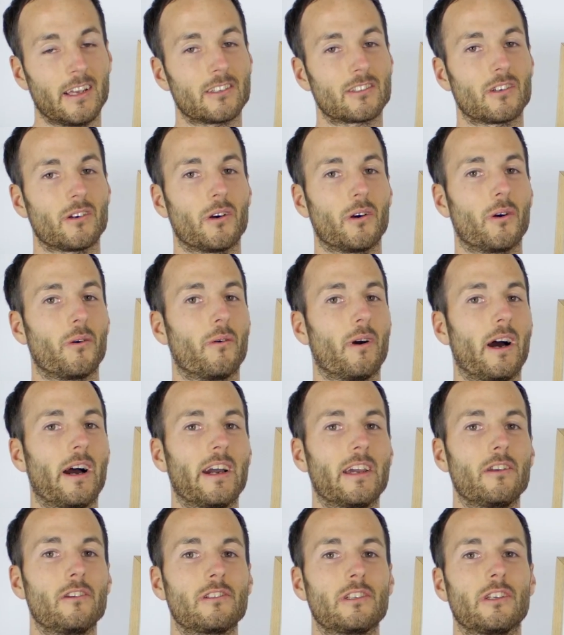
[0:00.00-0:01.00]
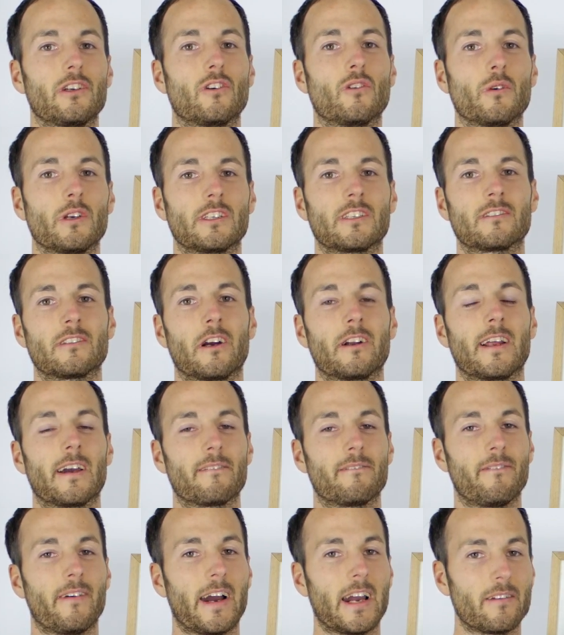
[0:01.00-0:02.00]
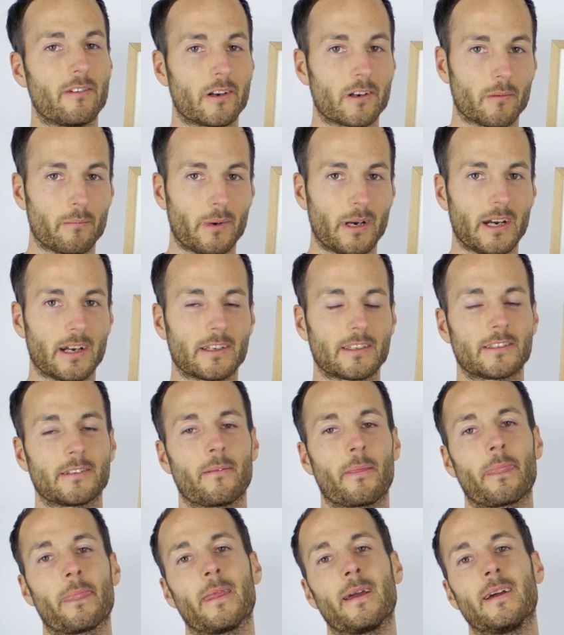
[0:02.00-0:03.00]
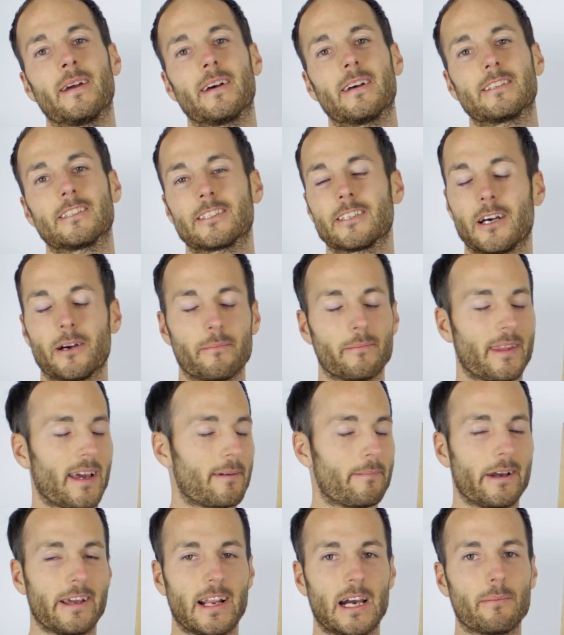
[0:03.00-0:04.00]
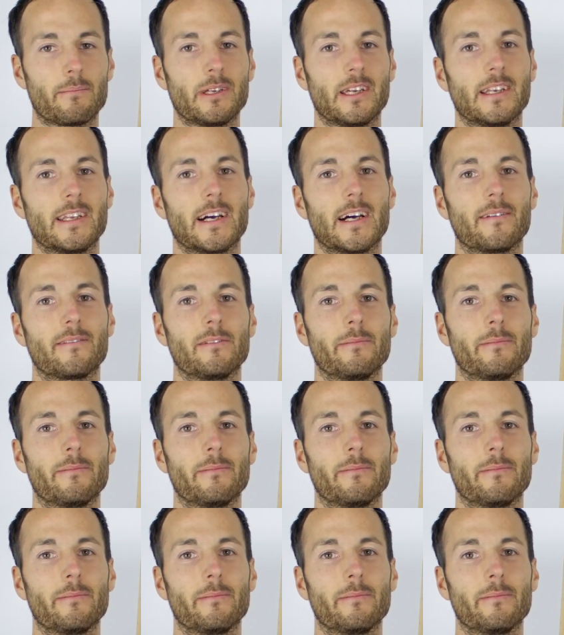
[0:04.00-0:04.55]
So I usually always start at 500 bucks. Some that might not be enough.